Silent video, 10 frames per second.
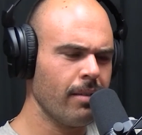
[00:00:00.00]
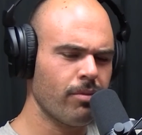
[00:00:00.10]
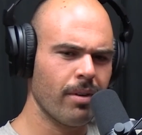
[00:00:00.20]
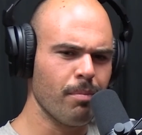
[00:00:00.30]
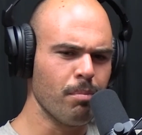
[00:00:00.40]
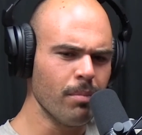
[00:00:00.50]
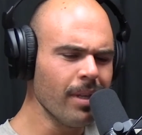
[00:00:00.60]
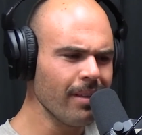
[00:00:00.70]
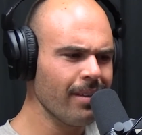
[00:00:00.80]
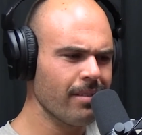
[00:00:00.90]
in front of
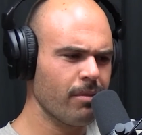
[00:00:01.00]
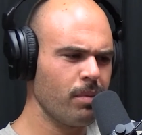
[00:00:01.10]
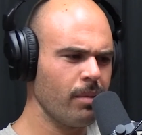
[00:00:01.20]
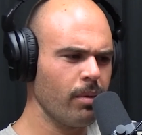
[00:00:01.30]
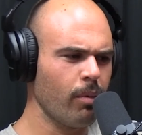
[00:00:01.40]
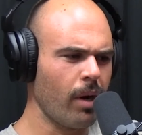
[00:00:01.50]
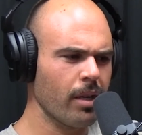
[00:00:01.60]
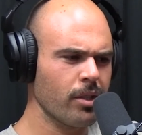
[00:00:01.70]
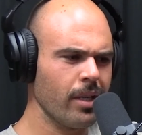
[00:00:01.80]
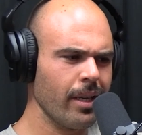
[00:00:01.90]
millions of people
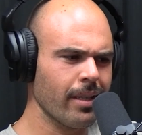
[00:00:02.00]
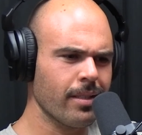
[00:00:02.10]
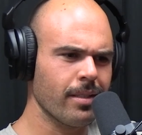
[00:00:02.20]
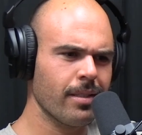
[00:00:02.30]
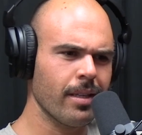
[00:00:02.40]
watching and mm-hmm.